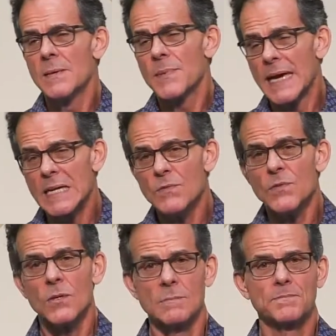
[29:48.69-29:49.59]

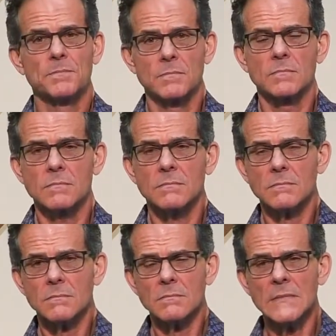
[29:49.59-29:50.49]
painful.
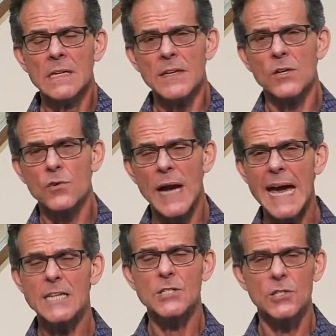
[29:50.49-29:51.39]
That
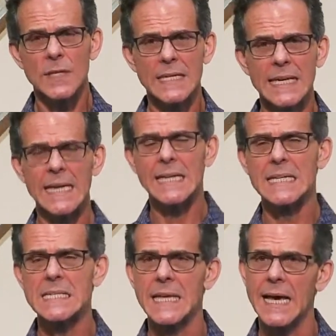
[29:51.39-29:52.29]
gratitude, again,
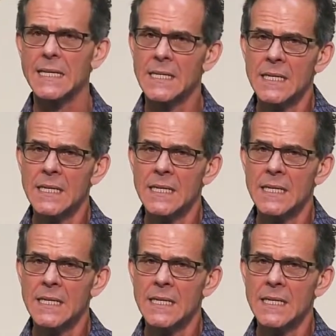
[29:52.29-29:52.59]
is that